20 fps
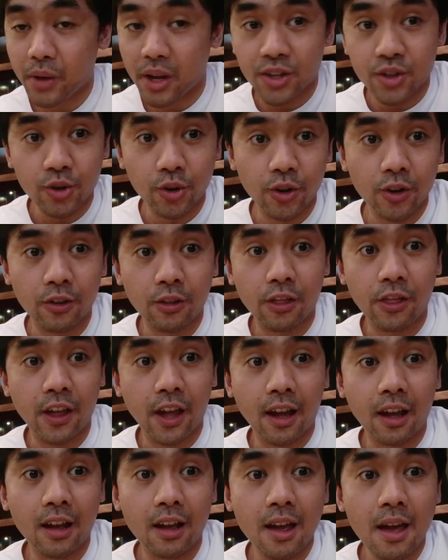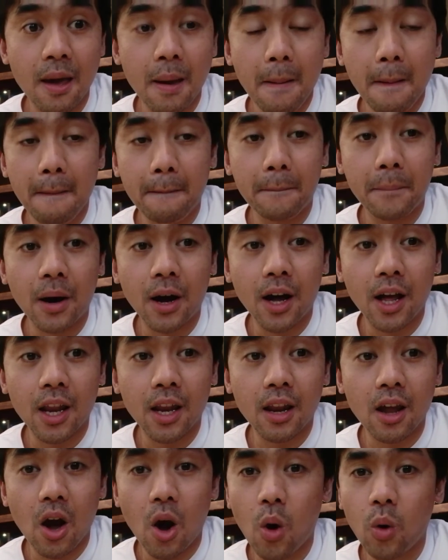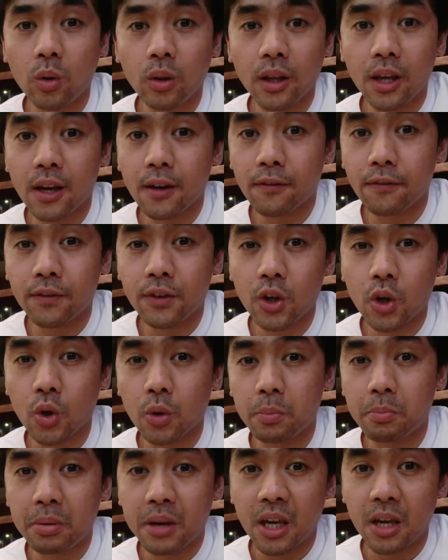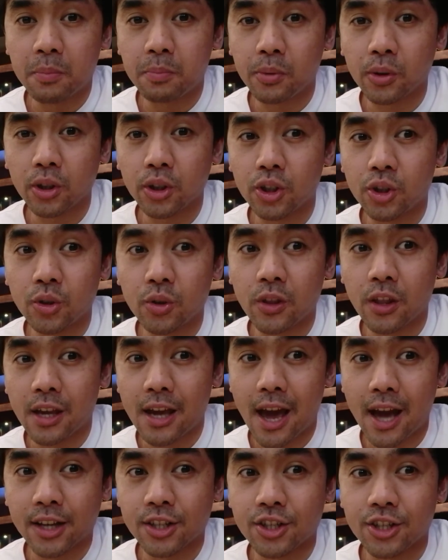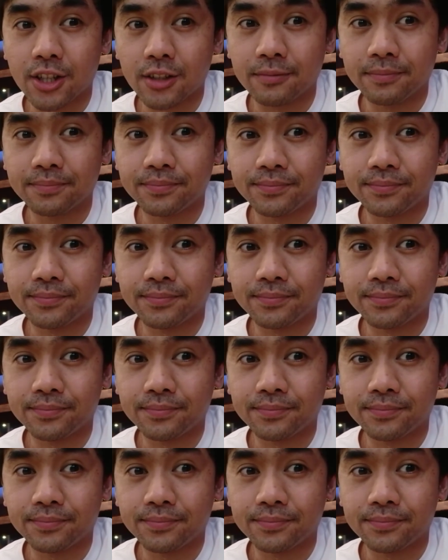a certain thing, but only a few people do the action.